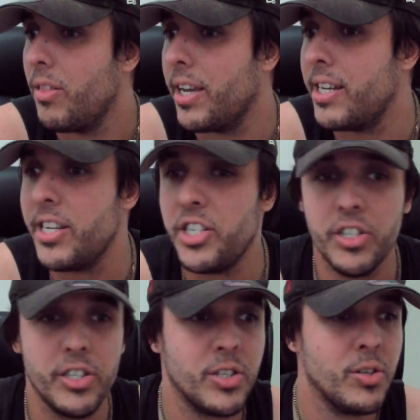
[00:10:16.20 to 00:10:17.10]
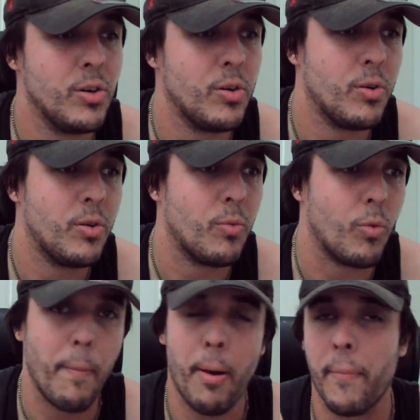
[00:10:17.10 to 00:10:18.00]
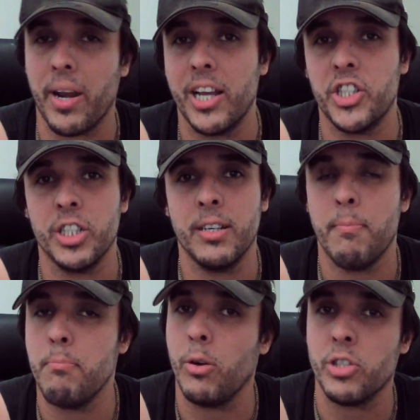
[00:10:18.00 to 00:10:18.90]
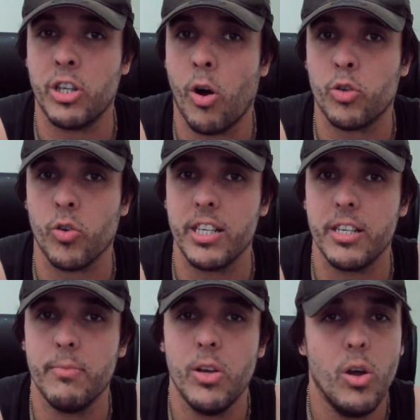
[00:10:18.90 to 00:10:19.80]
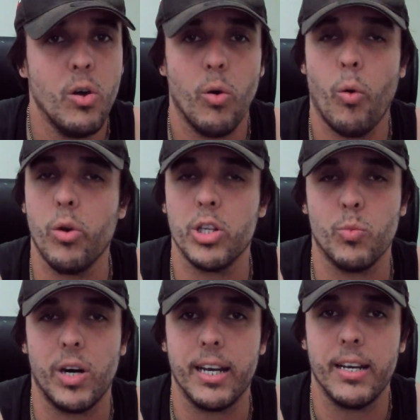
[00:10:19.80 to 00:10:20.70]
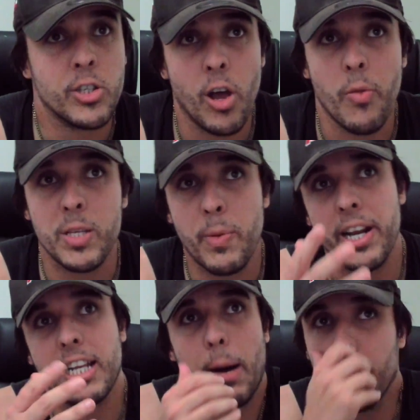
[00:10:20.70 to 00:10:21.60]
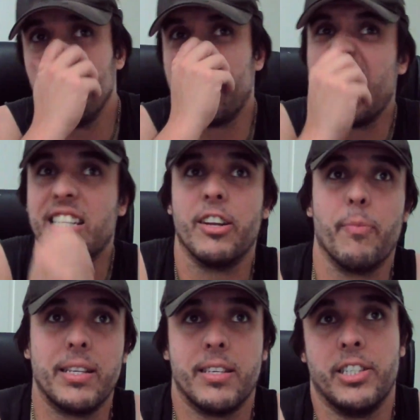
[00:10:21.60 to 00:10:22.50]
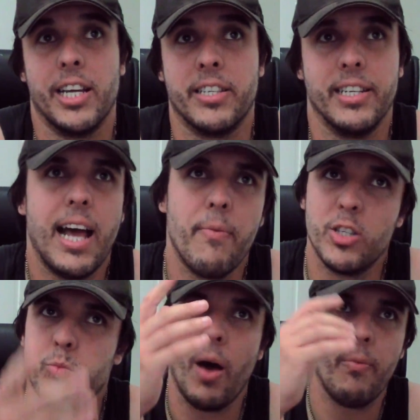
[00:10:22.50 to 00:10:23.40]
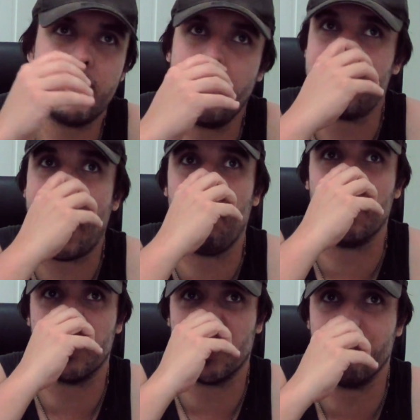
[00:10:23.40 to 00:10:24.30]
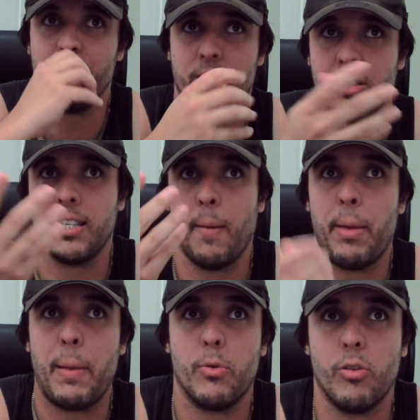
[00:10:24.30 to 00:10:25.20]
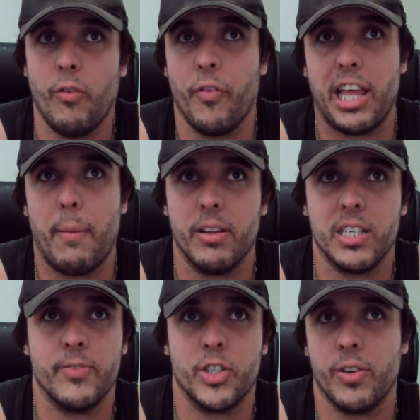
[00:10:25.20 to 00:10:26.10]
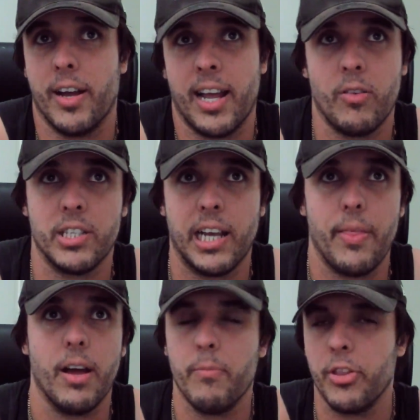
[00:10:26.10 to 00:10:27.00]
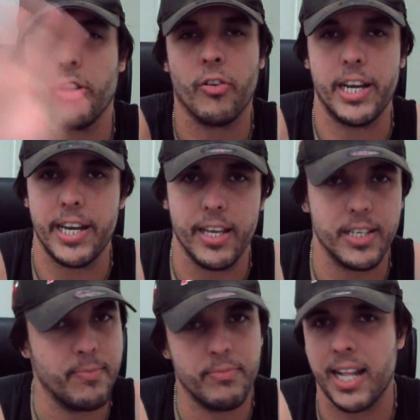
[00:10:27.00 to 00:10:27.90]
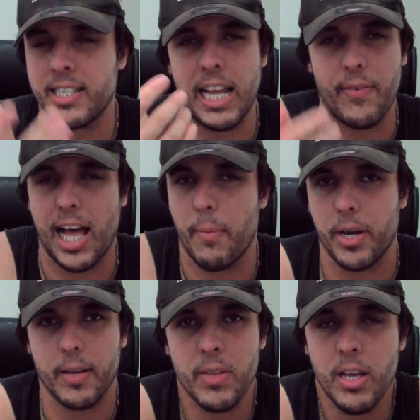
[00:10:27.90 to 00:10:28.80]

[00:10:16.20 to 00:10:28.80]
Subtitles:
Indigenous, white population, multiculturalism, all as one. So there's been a couple of dates that have been suggested. Now there's one that says abolition. So some people call for the abolition of Australia altogether. You're an idiot. That's never happening.